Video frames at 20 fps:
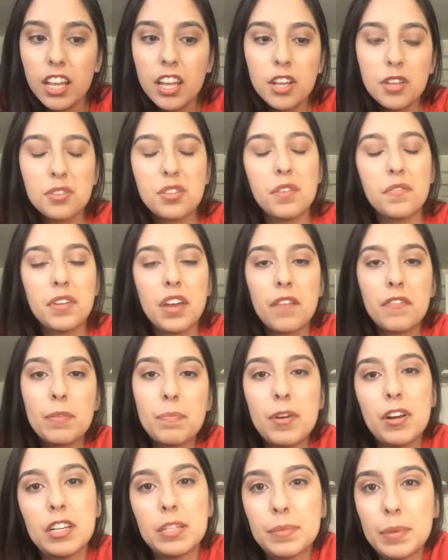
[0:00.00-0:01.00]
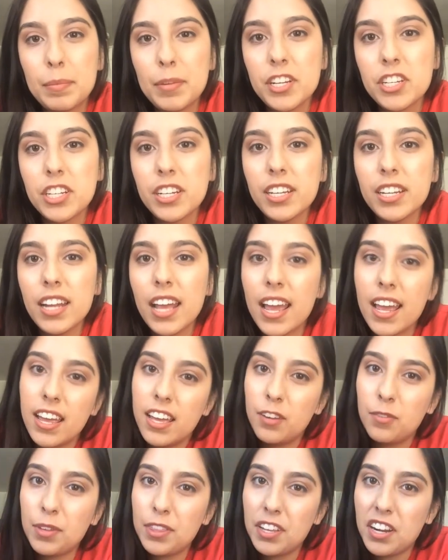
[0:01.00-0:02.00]
So if you have your parents' permission and
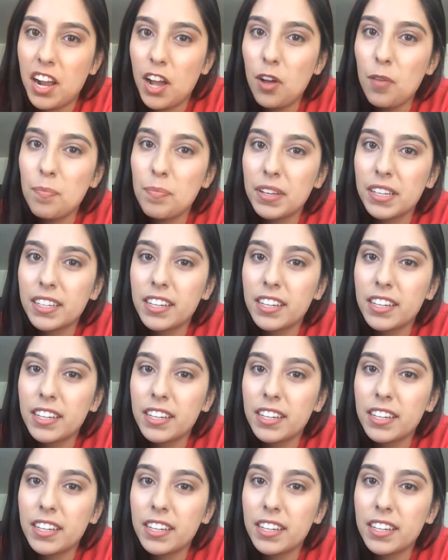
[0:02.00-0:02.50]
with their help,